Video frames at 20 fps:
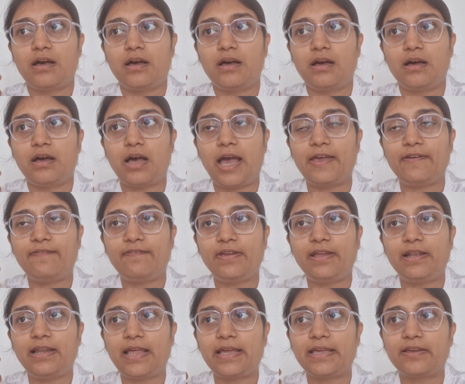I
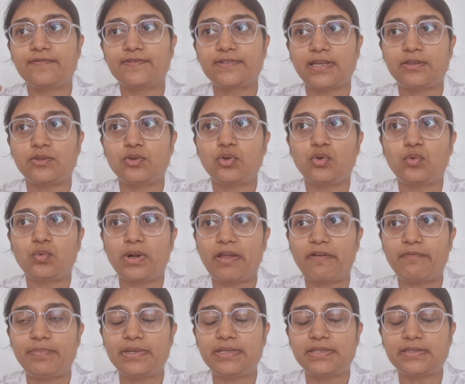feel like if Sadhguru would
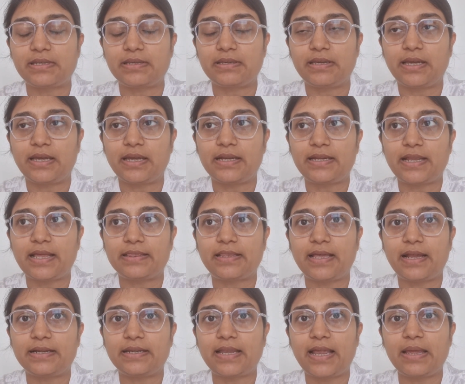have been singing it at
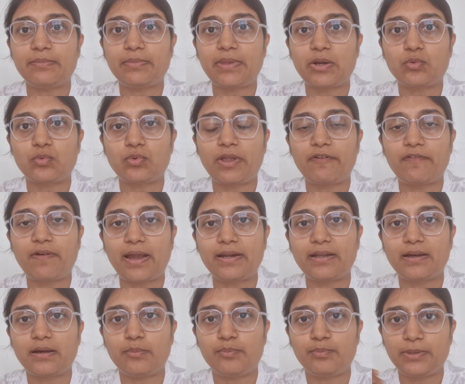that time, that would have
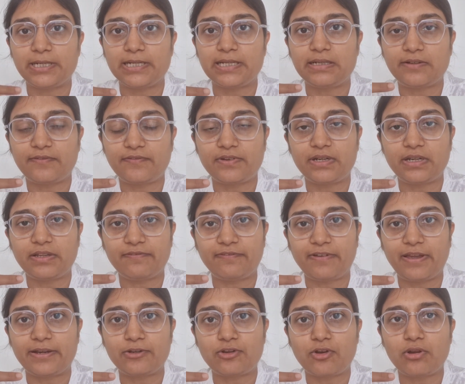had a completely different
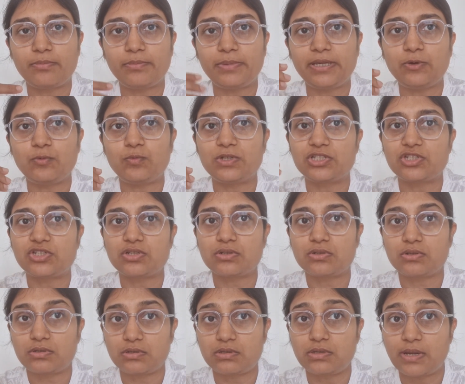effect on me, which
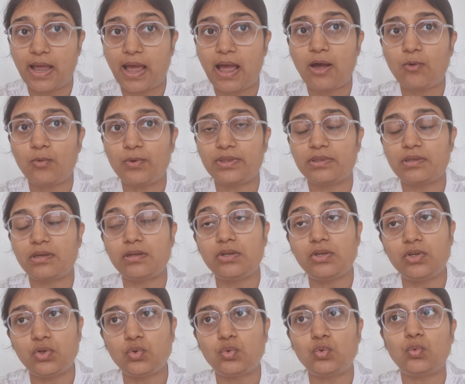now in the
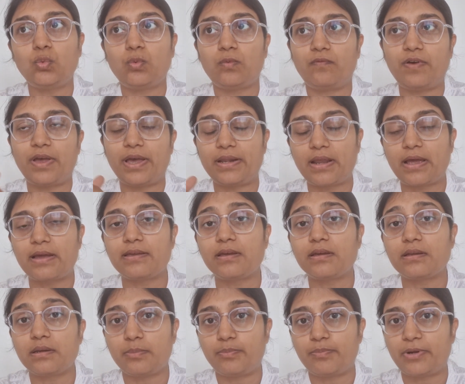new
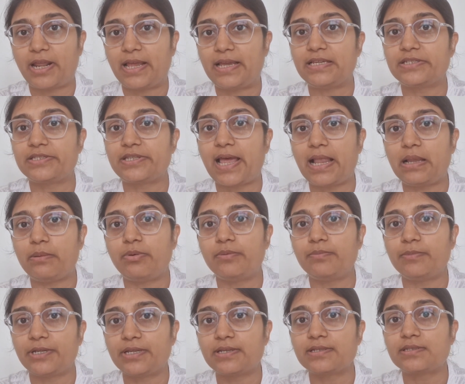Vairagya Reprised
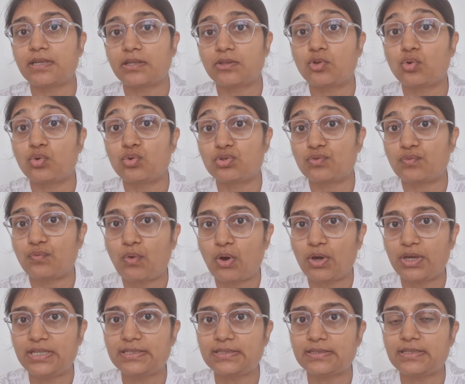album, it is Sadhguru's
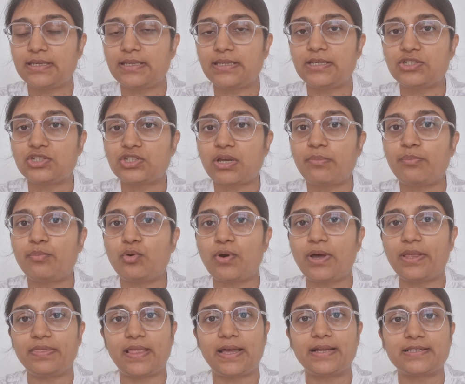voice singing
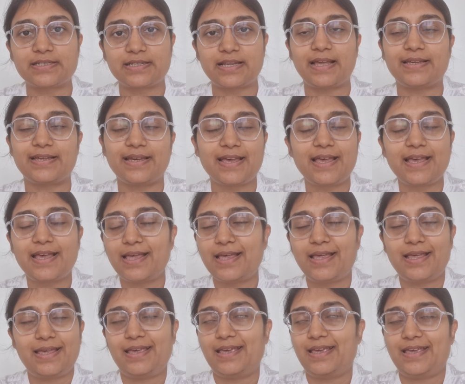Shambho, and that's like,
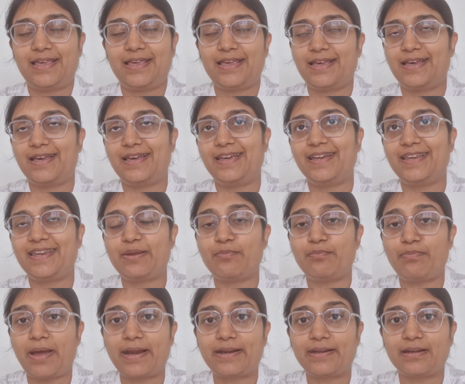it
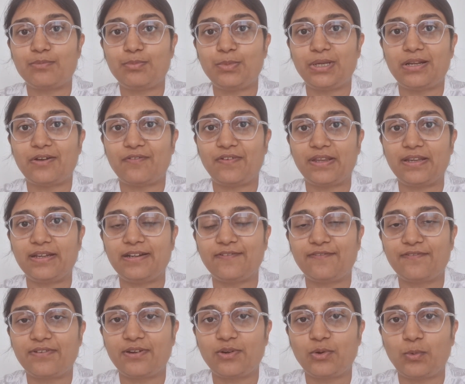impacted me in a very
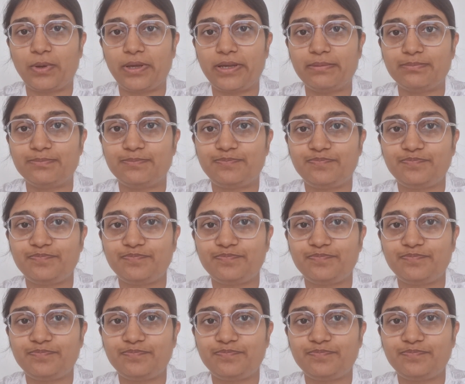different way.